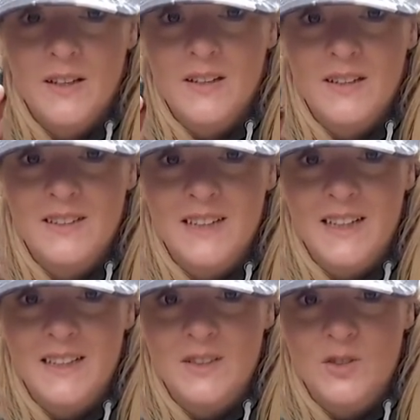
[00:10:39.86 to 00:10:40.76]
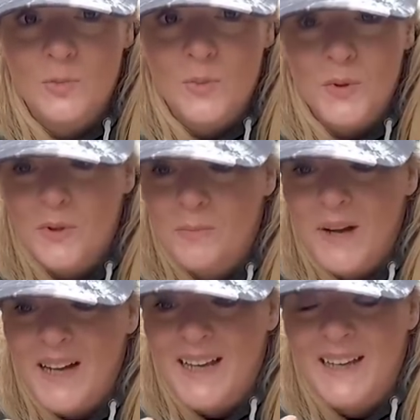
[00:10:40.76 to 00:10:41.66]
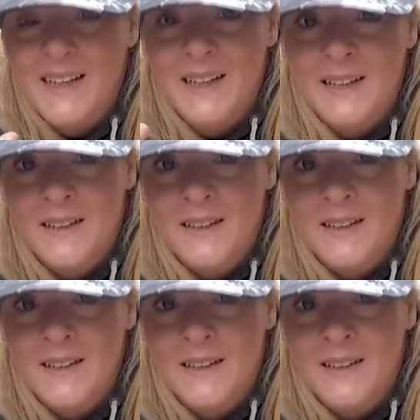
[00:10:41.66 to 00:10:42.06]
you need to get your little sump plug back in.